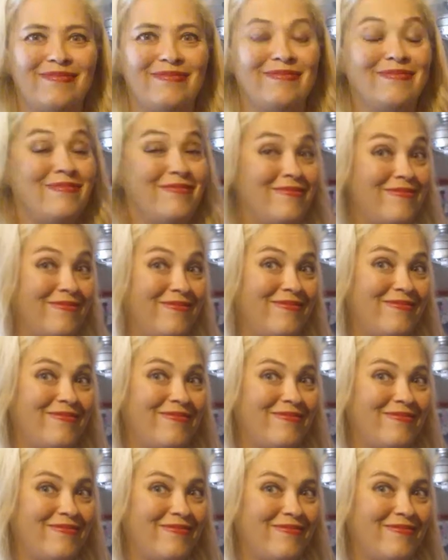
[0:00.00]

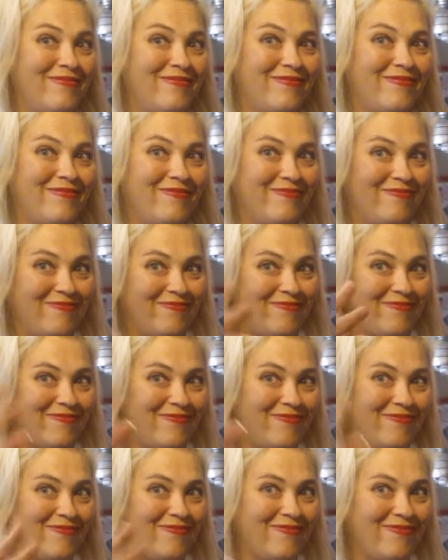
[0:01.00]

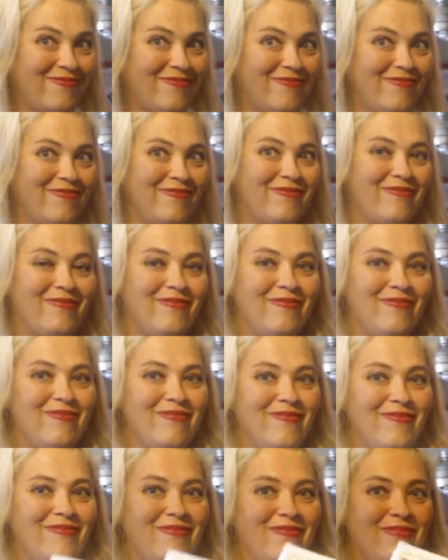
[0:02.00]

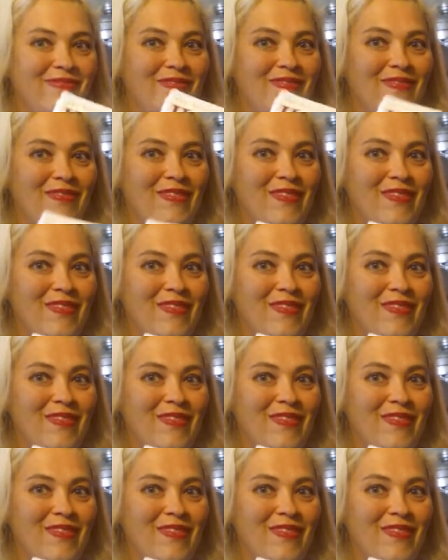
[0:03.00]
No words are spoken by the person on screen.